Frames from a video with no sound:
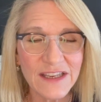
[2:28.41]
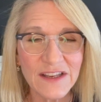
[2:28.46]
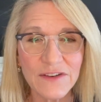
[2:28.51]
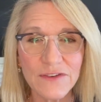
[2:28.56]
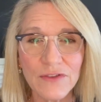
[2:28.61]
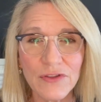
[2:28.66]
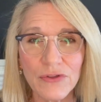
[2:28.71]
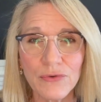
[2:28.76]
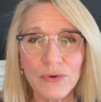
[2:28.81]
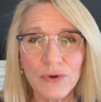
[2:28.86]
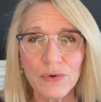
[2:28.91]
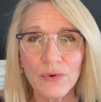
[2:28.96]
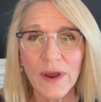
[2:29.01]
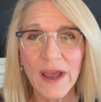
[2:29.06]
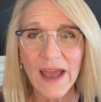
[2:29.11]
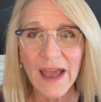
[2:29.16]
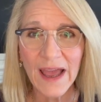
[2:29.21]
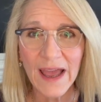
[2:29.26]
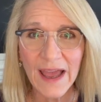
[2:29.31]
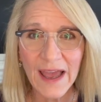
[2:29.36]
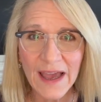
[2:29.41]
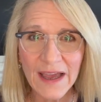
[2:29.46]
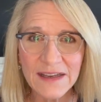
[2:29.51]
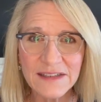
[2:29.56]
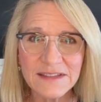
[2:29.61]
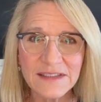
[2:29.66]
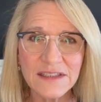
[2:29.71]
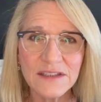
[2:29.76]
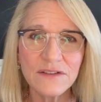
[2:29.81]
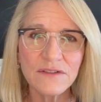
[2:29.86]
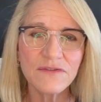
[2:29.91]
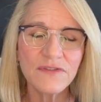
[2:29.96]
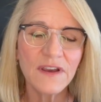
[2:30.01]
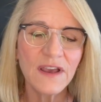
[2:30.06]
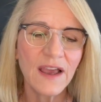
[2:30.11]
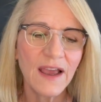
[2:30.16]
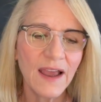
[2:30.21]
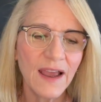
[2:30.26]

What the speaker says: is through active,